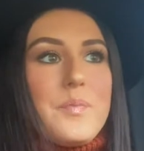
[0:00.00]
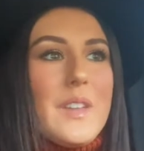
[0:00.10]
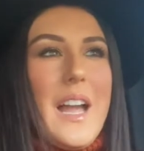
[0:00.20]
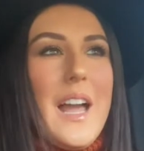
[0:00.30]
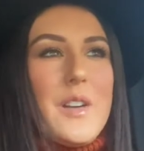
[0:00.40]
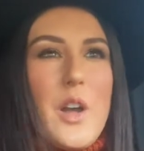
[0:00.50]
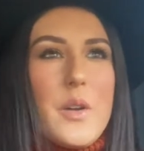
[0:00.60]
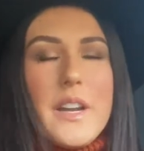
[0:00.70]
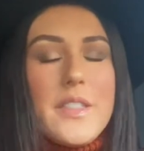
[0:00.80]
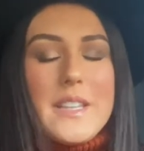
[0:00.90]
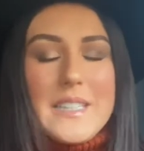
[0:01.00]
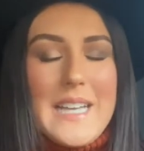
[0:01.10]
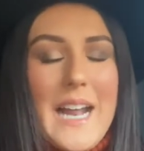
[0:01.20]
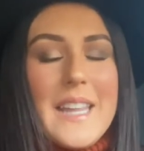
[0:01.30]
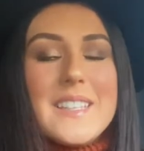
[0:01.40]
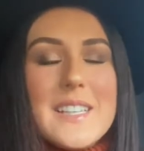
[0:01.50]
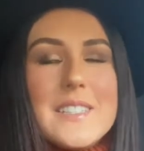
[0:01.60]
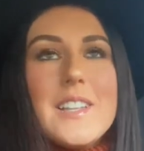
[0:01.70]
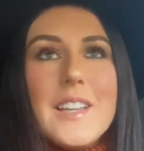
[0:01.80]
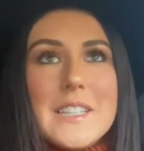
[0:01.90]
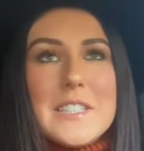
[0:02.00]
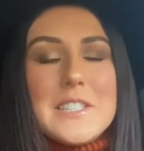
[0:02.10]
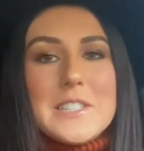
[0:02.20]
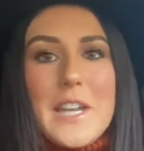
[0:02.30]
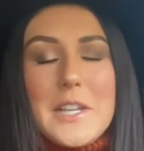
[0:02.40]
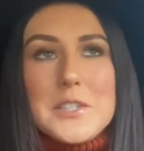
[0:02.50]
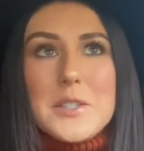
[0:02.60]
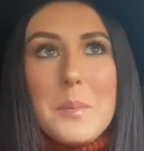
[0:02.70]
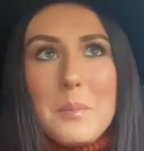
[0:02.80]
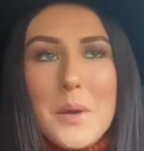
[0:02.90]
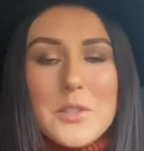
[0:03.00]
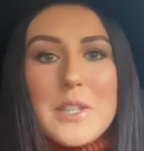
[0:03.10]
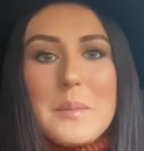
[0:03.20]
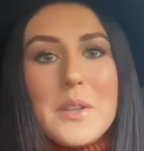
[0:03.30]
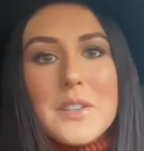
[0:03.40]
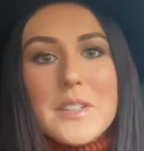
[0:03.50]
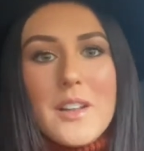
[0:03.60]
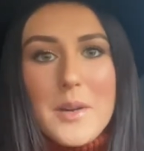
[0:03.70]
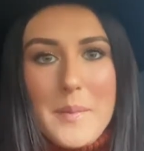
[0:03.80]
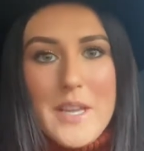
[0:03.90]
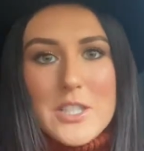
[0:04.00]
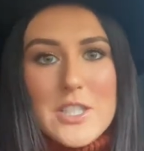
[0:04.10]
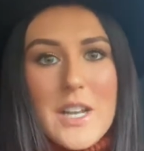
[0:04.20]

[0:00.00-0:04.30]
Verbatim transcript: I don't know, or anything like that. And it's not like this is like some multi-million dollar mansion.